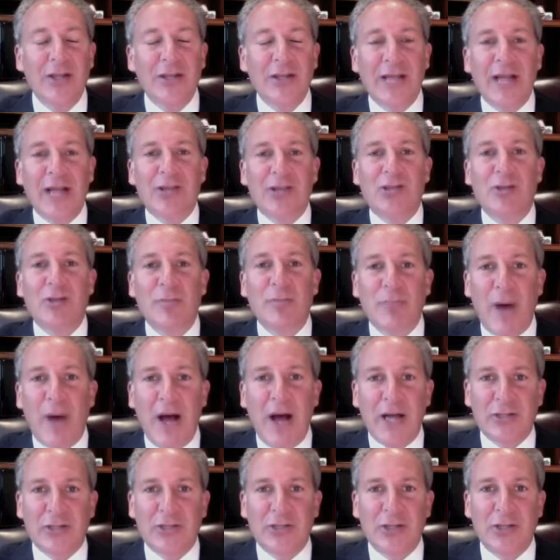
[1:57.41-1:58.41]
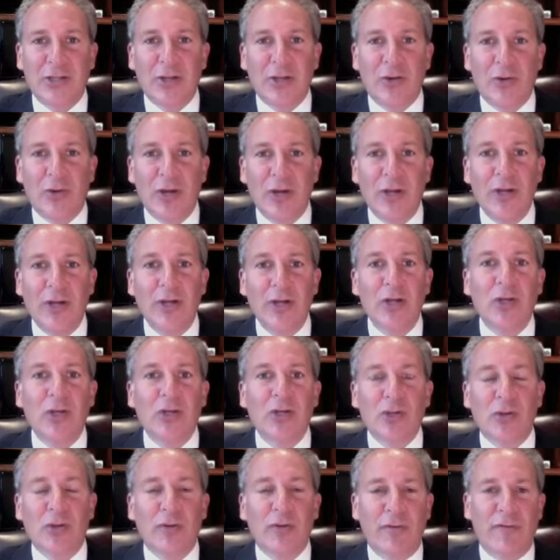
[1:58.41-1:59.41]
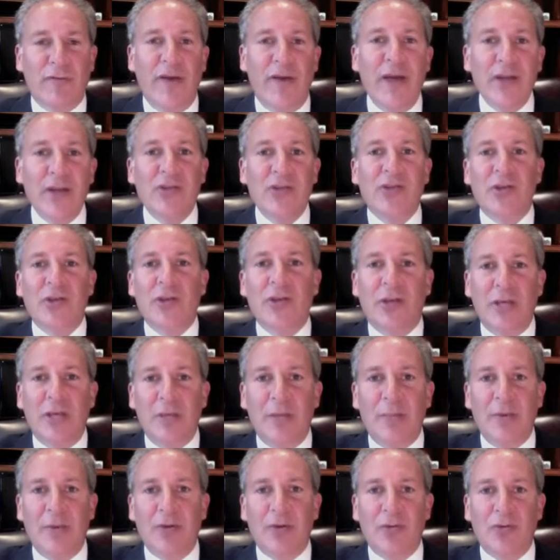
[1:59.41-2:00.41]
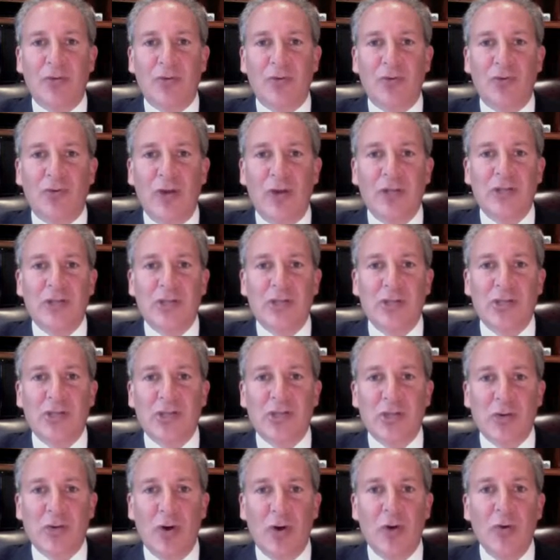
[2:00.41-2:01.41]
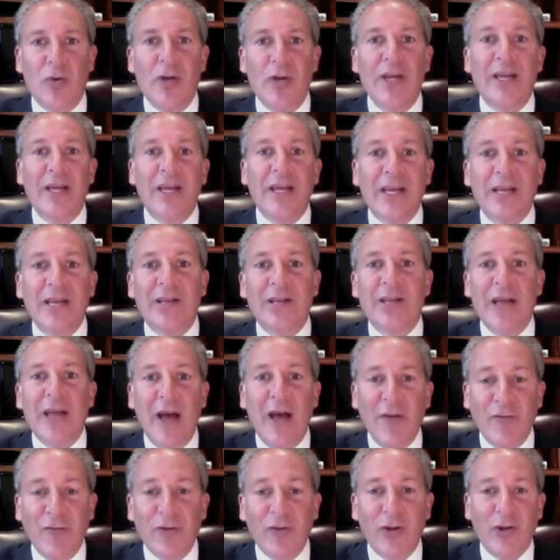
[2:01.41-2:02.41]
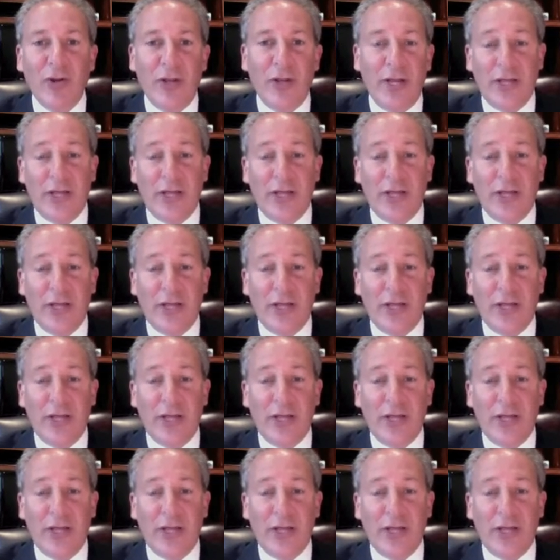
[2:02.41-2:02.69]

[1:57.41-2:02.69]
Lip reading: That's the box that they're in. So the Fed is going to keep interest rates at zero indefinitely.